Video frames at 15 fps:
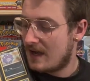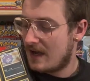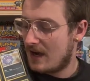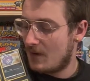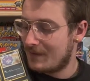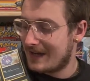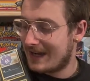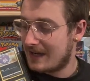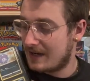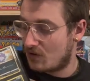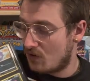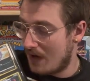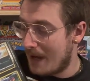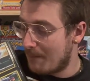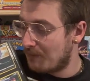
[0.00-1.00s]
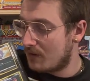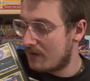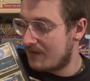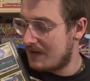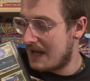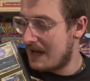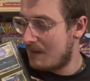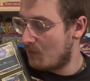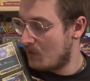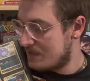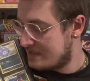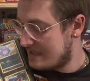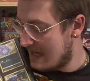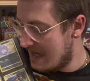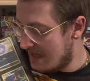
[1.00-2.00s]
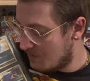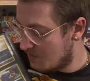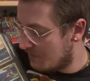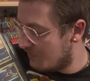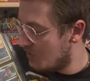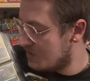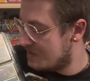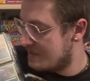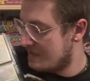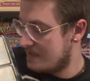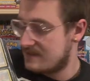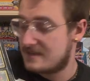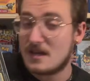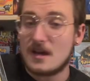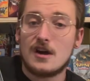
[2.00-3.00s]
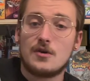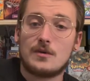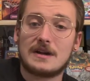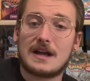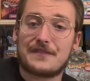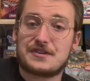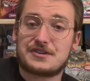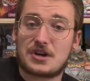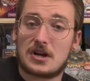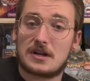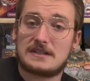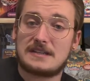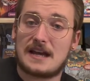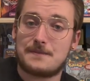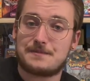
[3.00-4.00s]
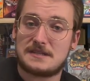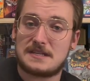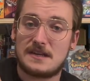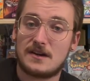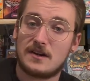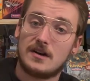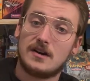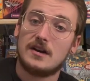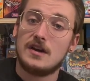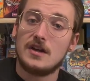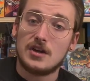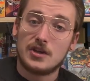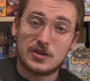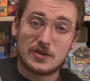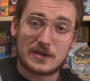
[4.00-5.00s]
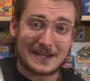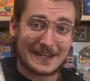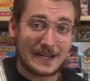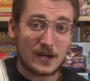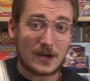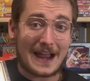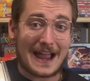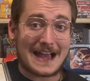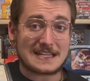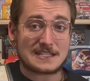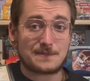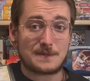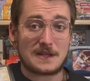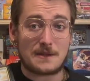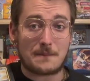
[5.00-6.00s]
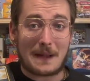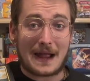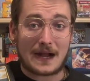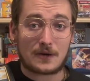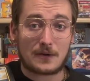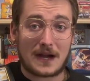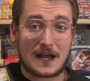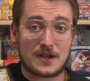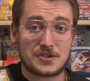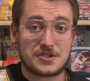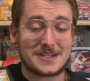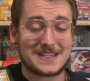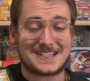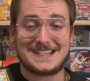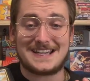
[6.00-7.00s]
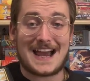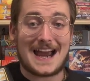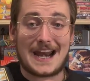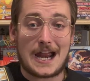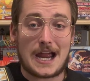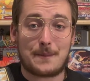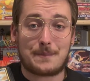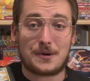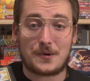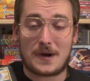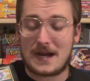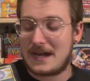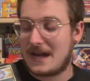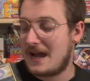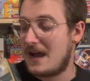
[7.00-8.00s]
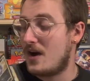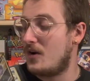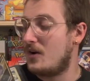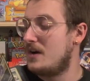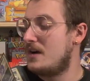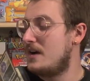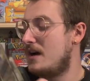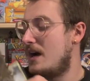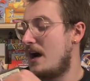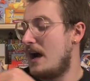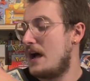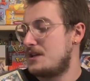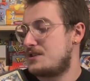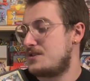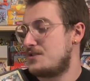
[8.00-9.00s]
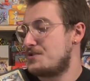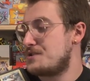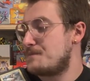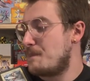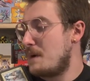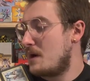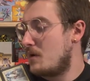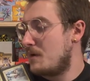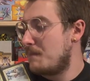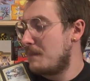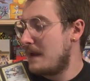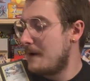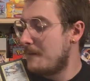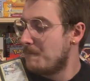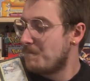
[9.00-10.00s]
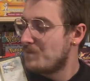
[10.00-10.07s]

Uh, we got a crapload of Enamorous and reverses. We got the dark types here. You can hear Aspen in the background. She's not happy right now, uh, so just bear with me.